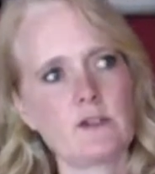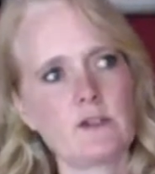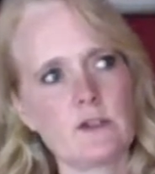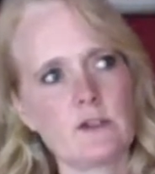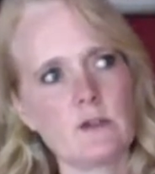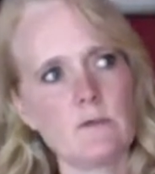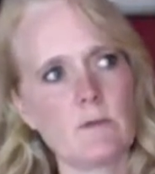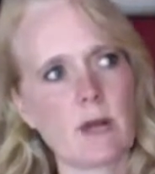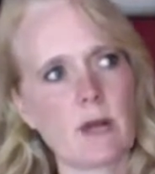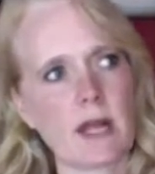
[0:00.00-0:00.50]

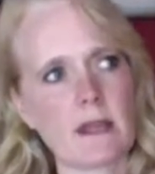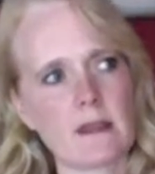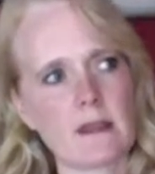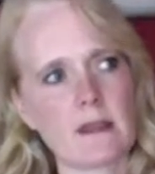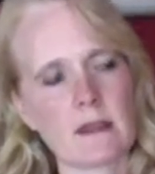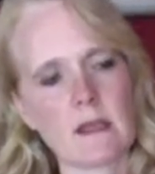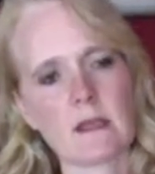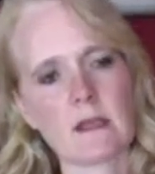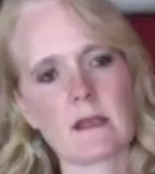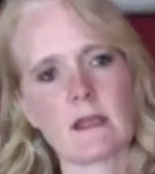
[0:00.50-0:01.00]
But I
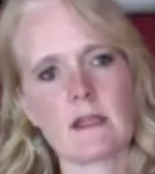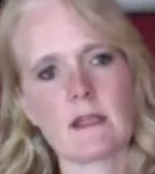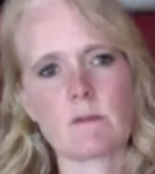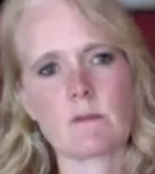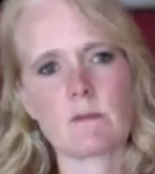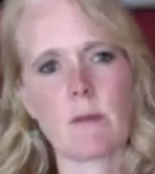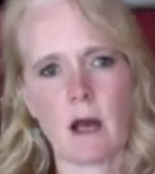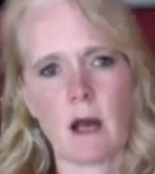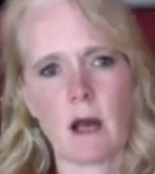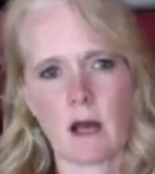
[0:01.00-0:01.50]
think that it's
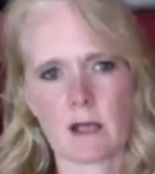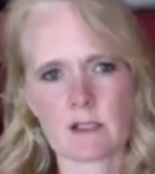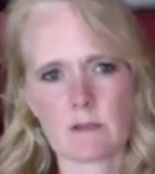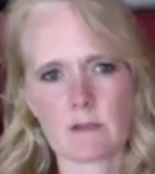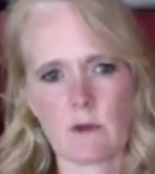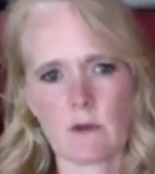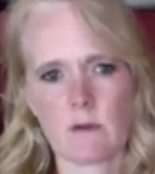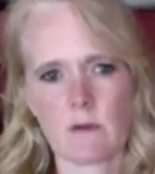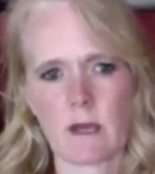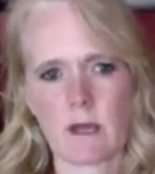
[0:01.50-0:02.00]

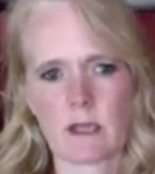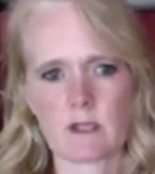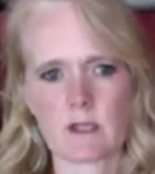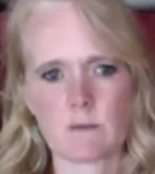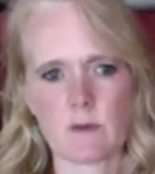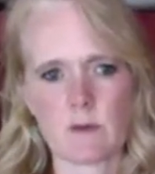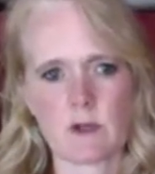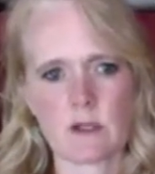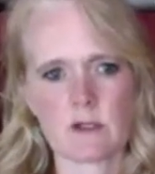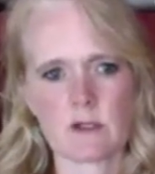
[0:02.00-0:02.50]
possible that my
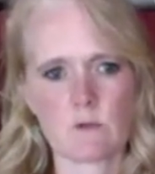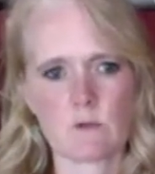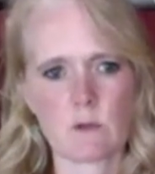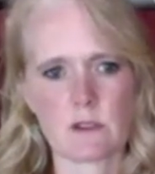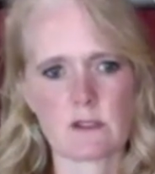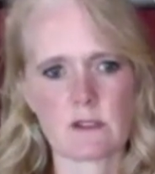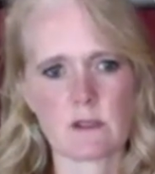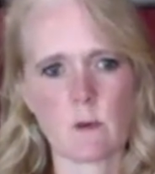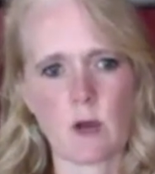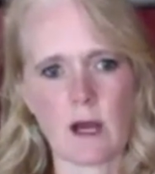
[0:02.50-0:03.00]
experience
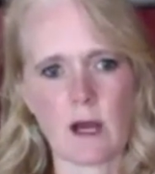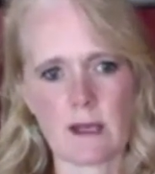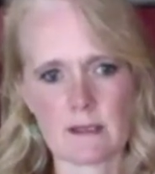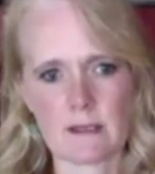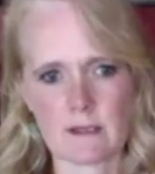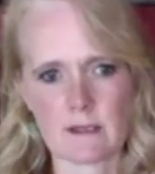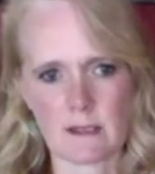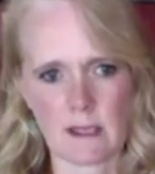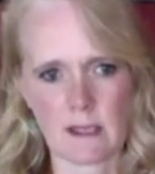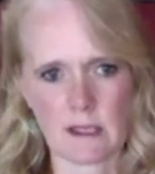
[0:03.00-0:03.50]
was somewhat
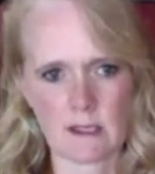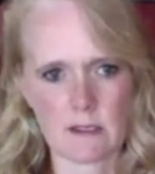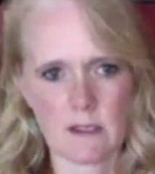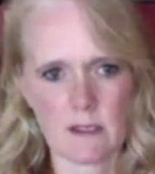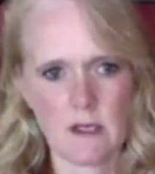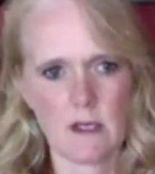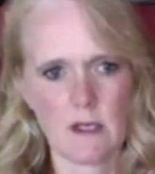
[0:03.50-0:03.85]
isolated.